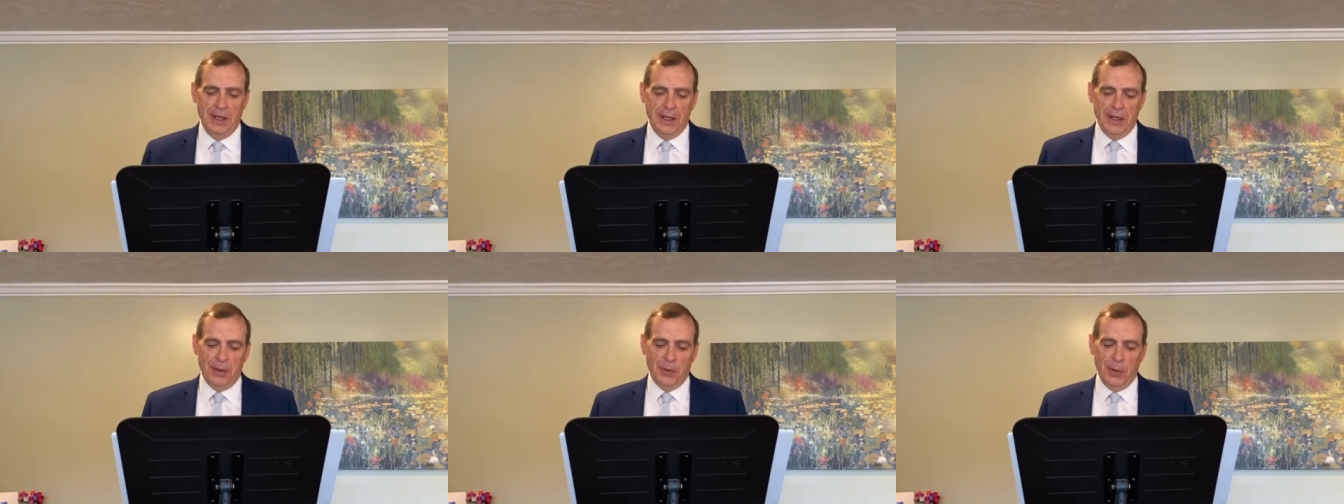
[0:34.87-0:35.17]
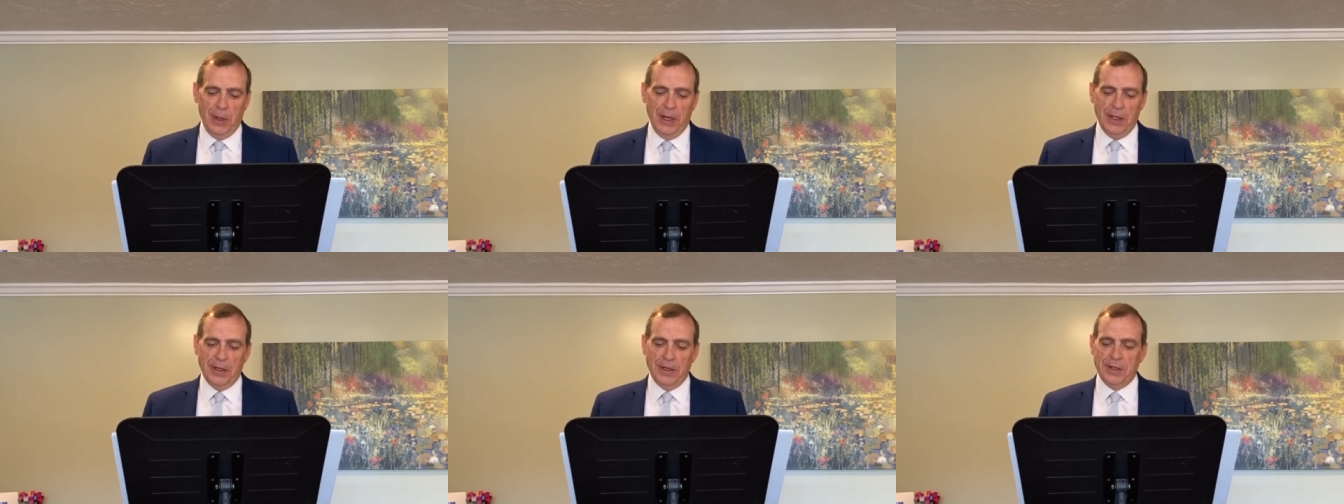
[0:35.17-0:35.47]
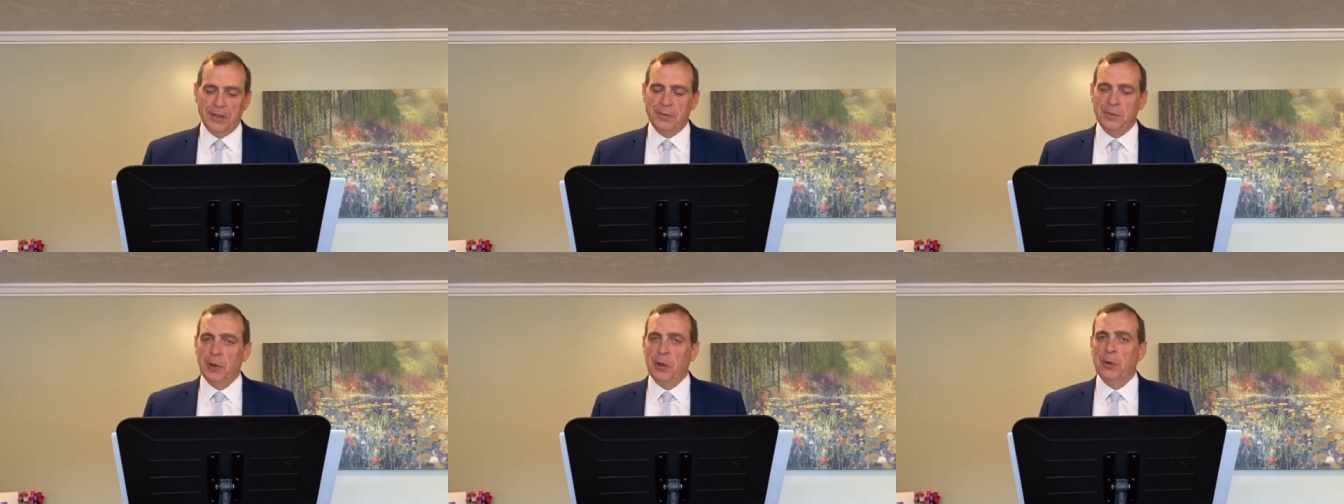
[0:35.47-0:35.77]
in a way that
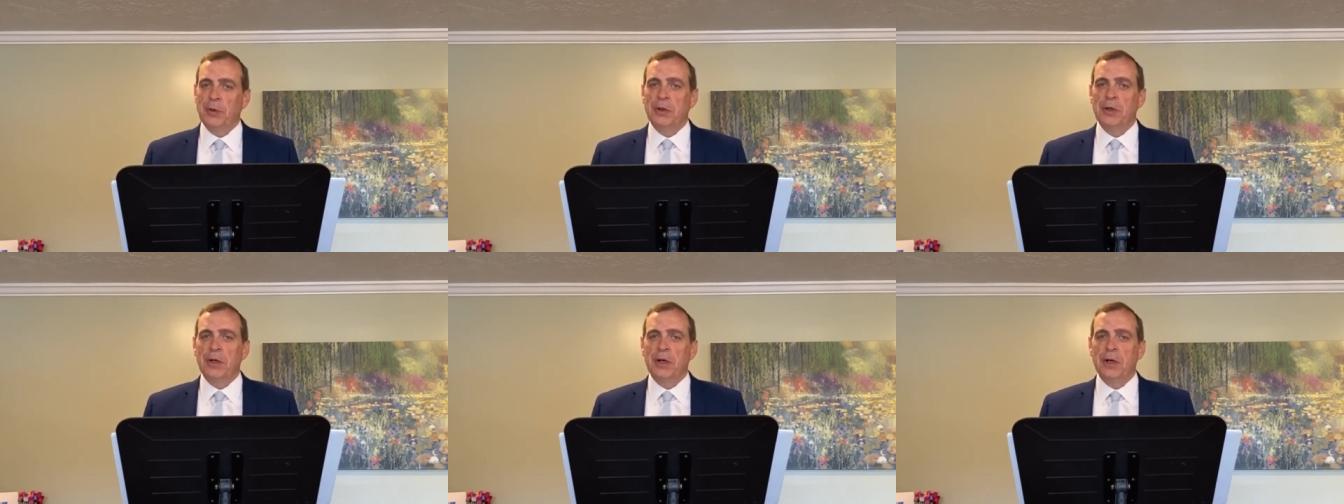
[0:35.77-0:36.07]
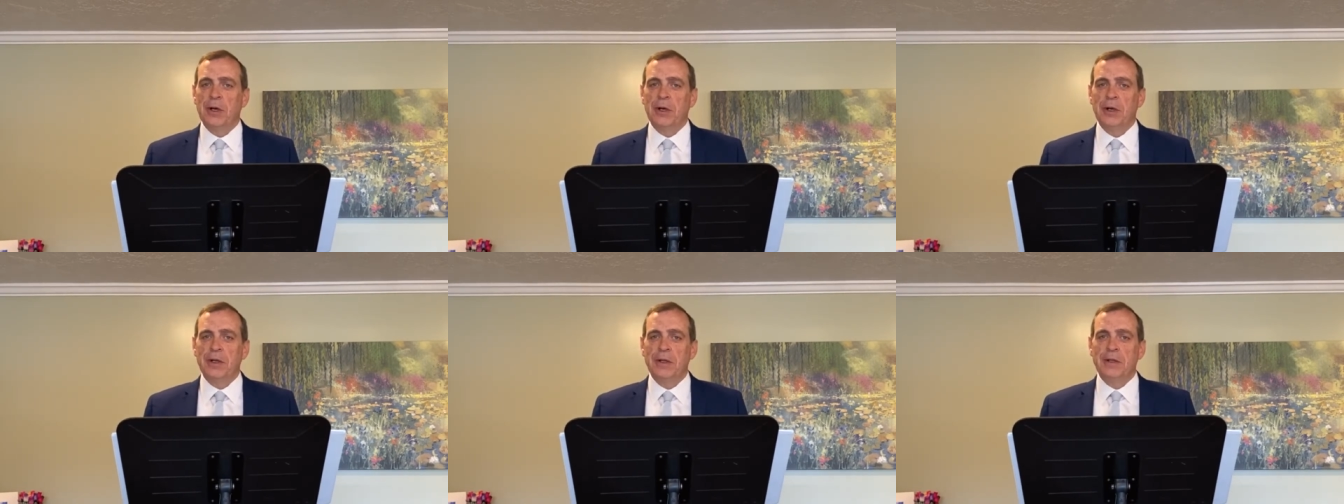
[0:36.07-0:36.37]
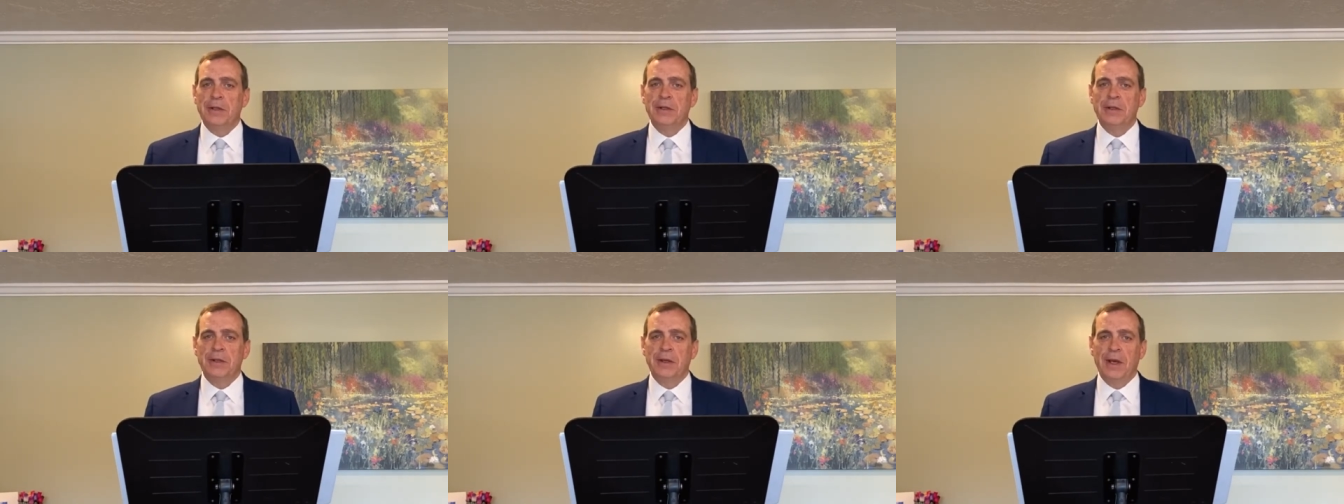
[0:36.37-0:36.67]
is both
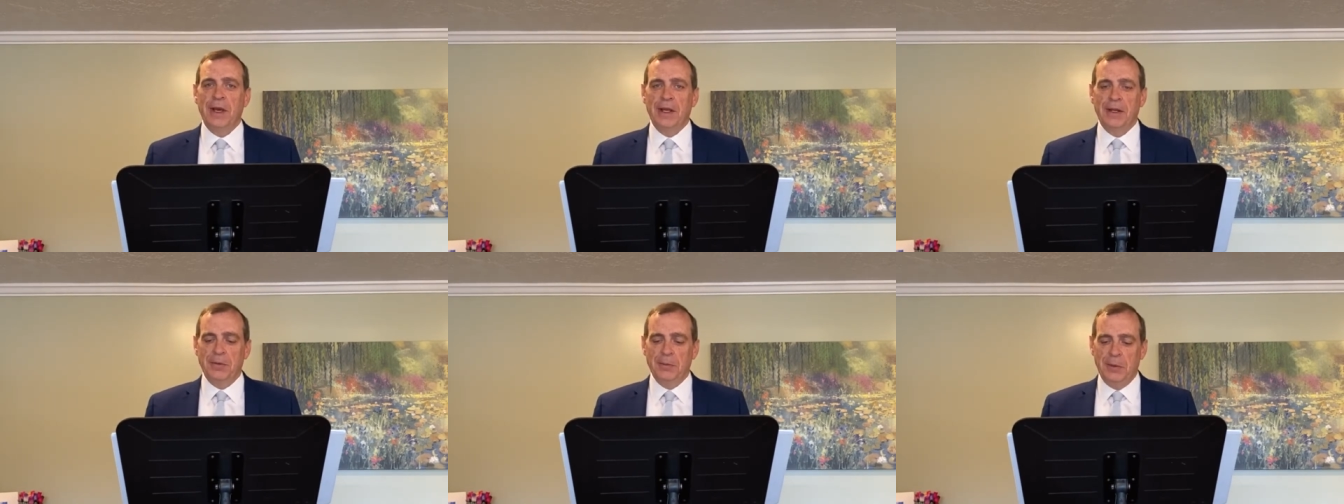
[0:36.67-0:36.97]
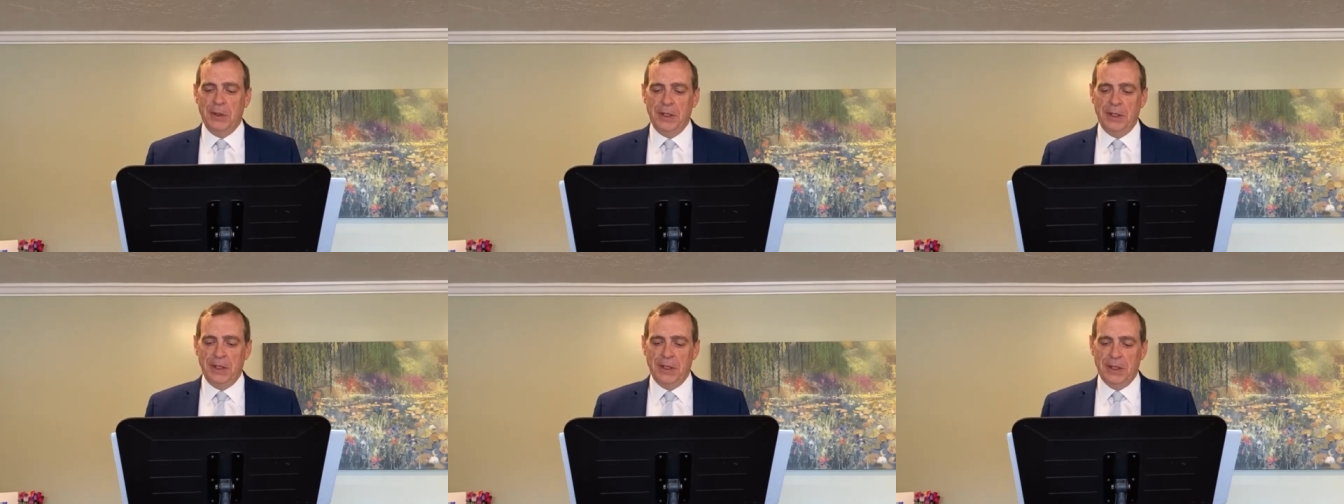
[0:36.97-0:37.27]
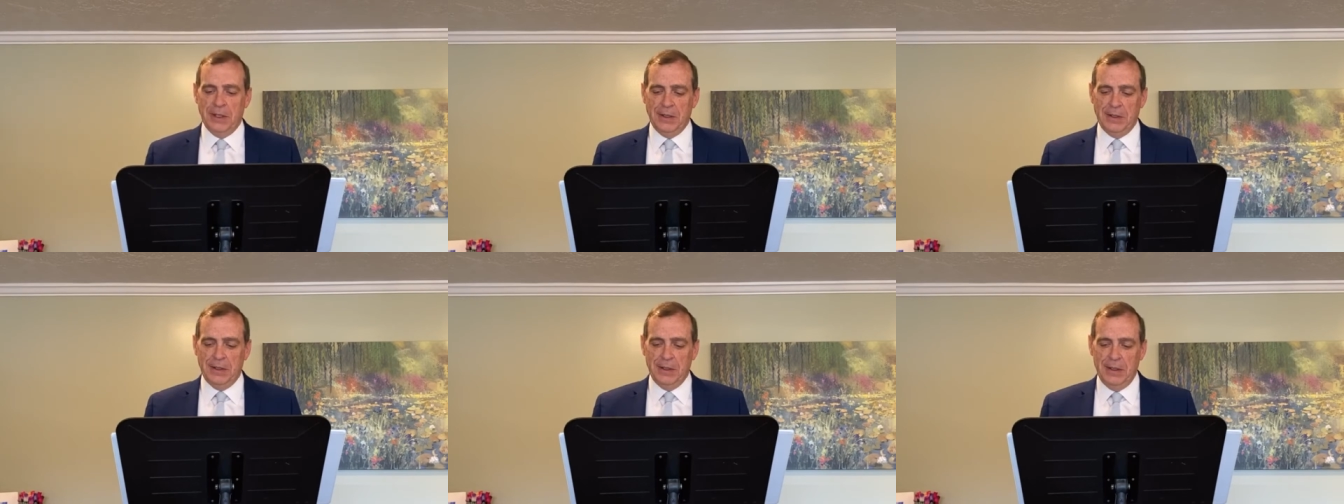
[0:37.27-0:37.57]
current and
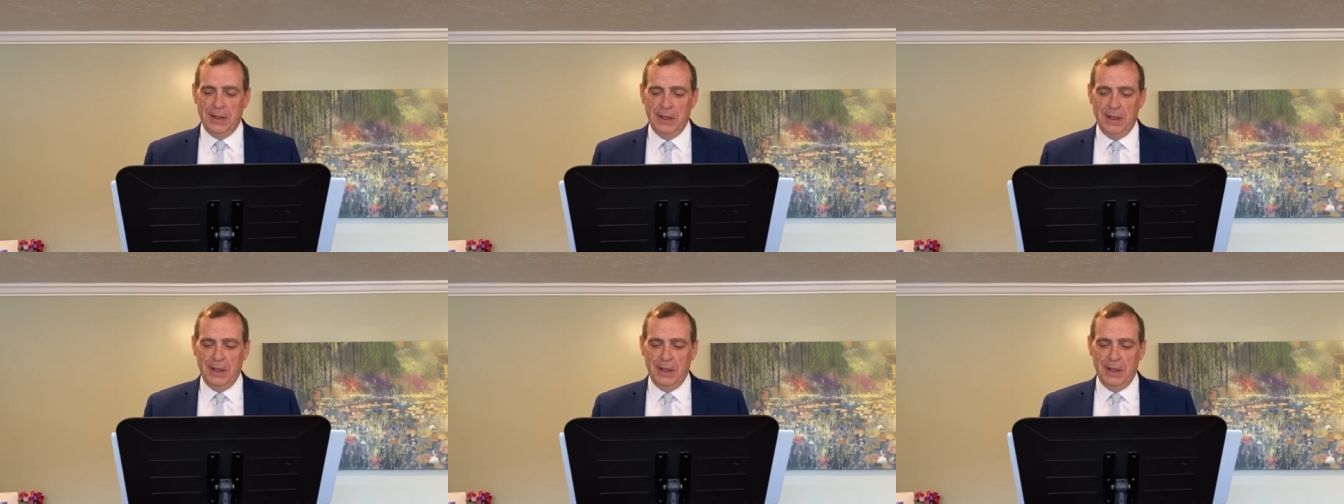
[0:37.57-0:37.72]
immediate,